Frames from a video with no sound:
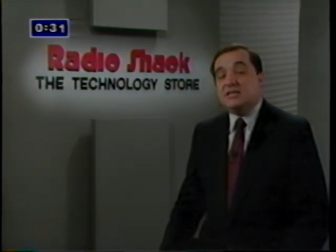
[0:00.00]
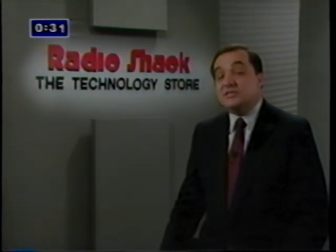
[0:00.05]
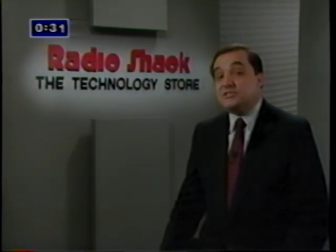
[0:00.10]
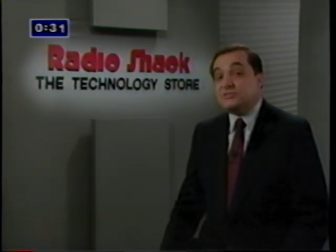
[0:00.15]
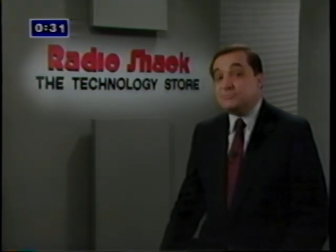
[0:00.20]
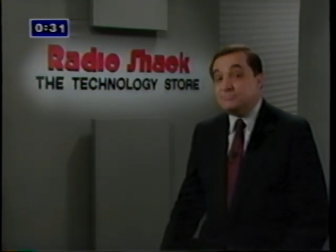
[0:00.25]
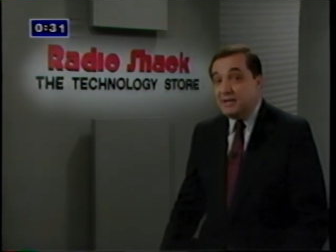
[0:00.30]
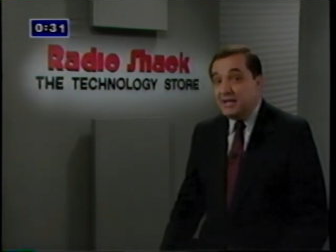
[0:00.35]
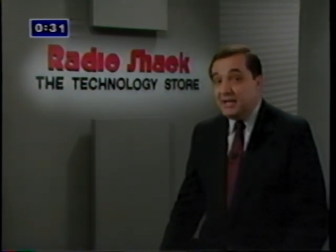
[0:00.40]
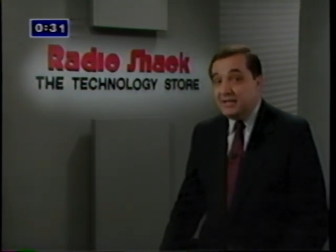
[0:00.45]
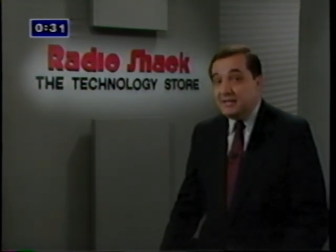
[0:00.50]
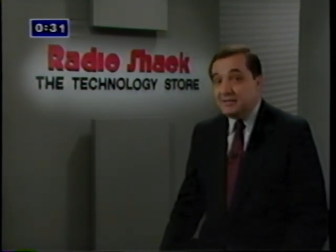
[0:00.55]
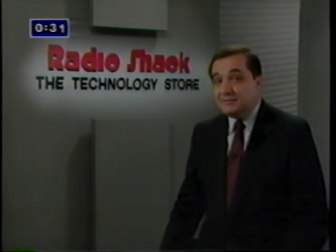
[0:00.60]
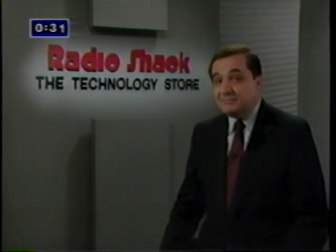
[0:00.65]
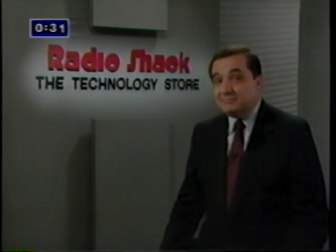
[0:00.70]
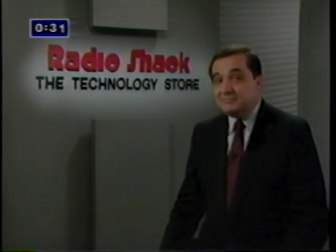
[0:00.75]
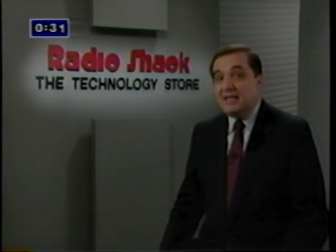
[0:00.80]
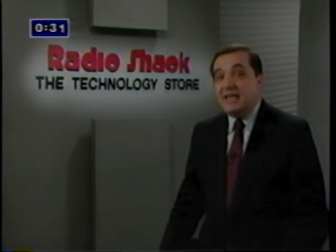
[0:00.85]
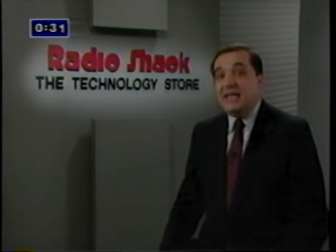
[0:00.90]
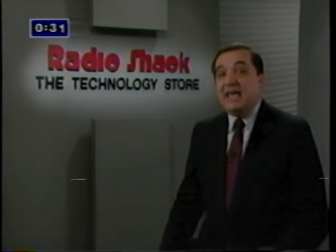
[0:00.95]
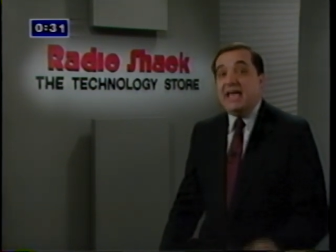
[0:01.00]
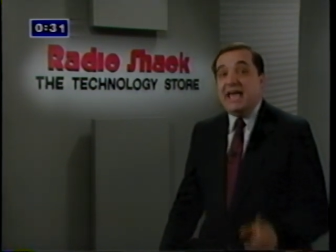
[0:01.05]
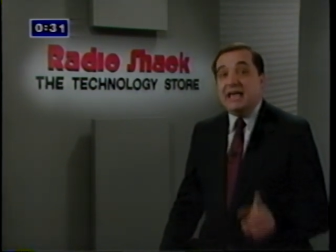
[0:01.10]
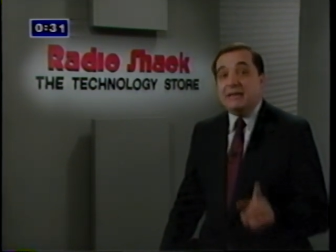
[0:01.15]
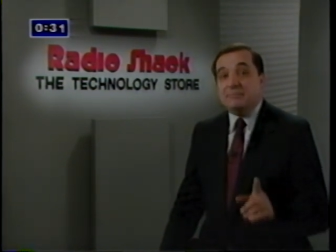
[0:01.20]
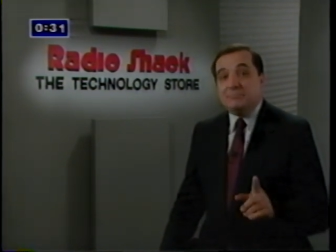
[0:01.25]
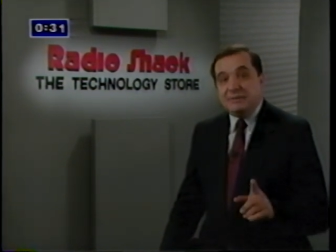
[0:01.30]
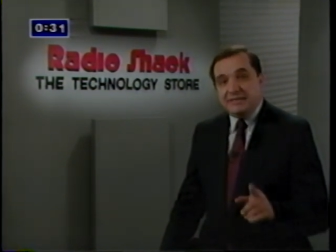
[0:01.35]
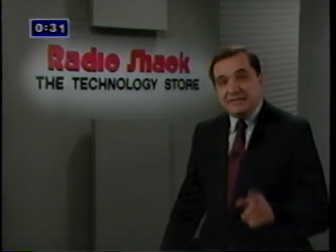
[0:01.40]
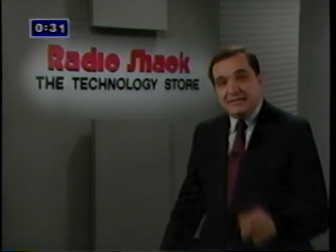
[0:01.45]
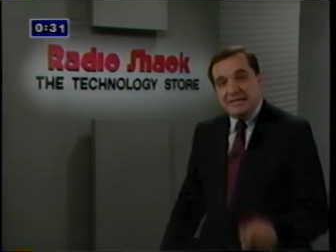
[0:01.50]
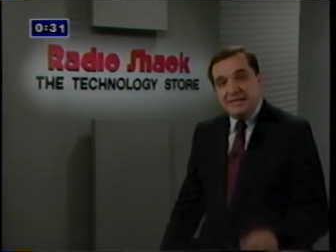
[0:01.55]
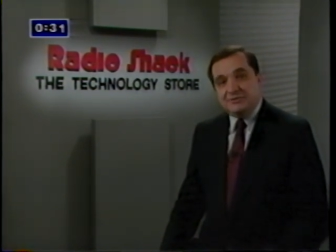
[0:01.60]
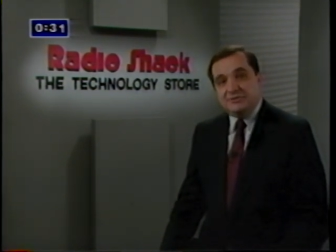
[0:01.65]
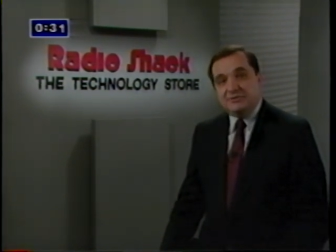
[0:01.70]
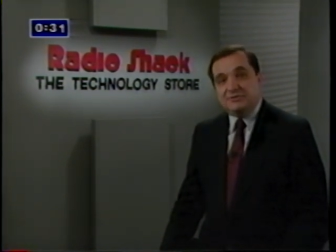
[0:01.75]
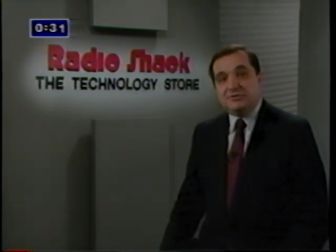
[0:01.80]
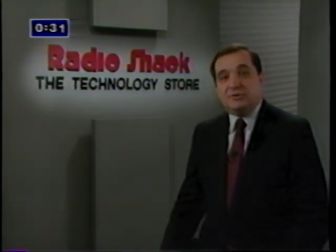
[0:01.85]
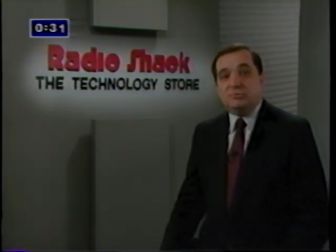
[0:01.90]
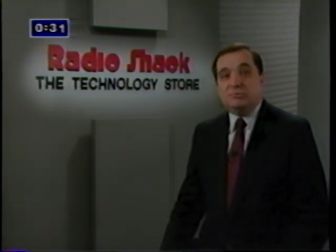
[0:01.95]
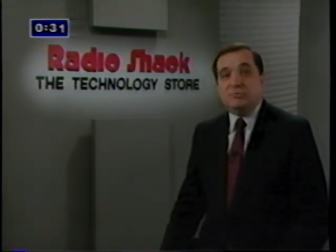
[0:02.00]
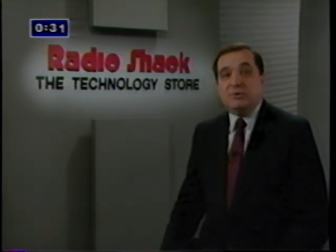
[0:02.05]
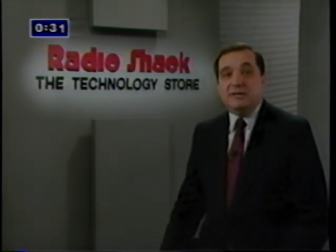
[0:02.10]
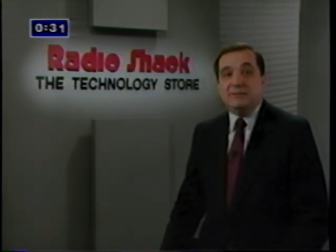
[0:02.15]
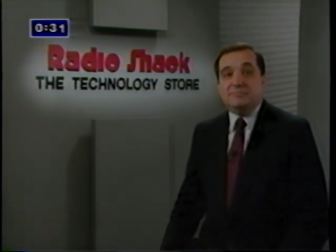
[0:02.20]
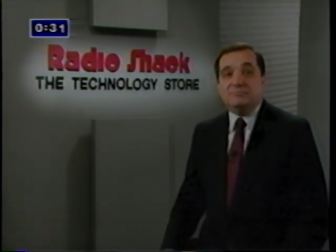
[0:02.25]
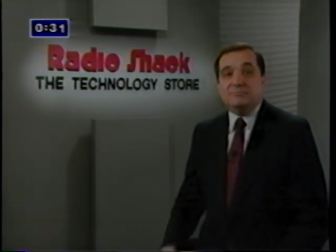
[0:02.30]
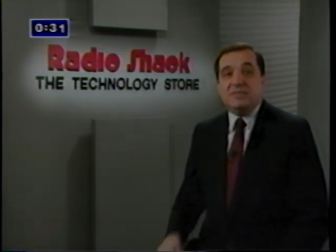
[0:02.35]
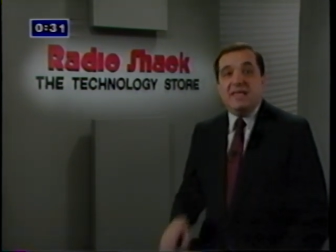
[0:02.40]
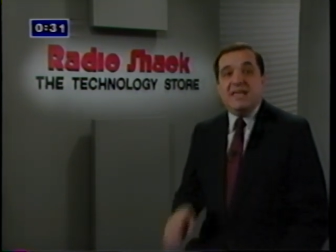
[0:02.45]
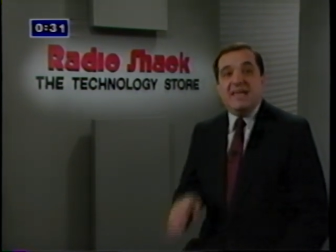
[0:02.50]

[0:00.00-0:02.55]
Smile and begin to turn away.